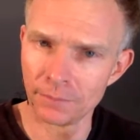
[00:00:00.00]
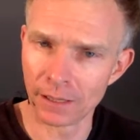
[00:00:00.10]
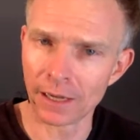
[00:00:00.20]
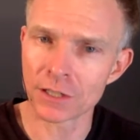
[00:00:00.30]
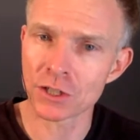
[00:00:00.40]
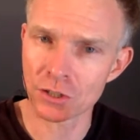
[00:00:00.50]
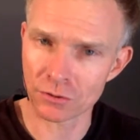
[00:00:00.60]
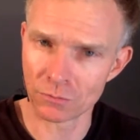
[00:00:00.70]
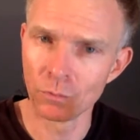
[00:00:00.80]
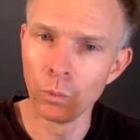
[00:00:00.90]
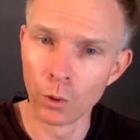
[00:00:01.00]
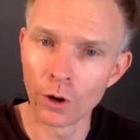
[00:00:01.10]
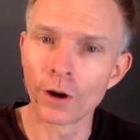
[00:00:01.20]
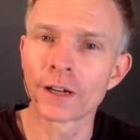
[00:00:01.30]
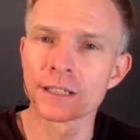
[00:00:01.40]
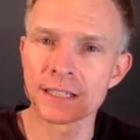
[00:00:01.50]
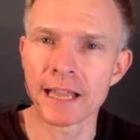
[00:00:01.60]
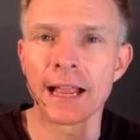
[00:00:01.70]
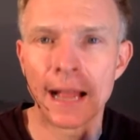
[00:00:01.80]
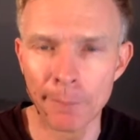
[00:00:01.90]
I work at
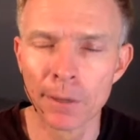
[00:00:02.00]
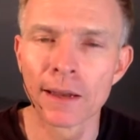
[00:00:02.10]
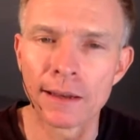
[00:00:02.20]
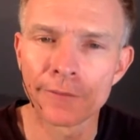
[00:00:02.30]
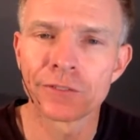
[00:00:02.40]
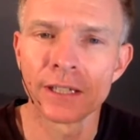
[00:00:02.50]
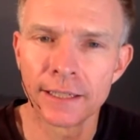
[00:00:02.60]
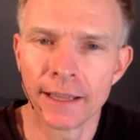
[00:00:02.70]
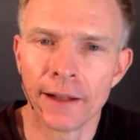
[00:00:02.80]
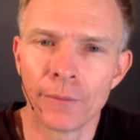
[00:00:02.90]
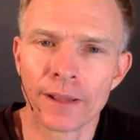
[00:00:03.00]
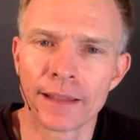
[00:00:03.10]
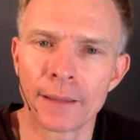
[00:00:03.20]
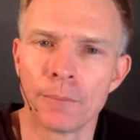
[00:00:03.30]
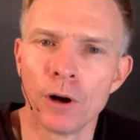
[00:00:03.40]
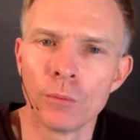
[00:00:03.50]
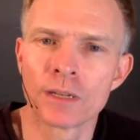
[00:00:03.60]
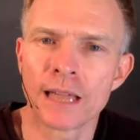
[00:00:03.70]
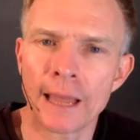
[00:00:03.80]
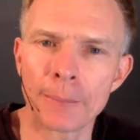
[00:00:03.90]
staying humble enough to hear when that moment
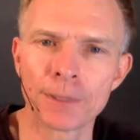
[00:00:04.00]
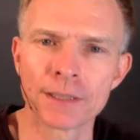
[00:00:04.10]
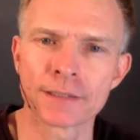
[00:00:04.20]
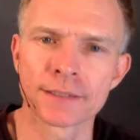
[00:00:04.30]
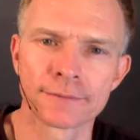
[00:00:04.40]
happens.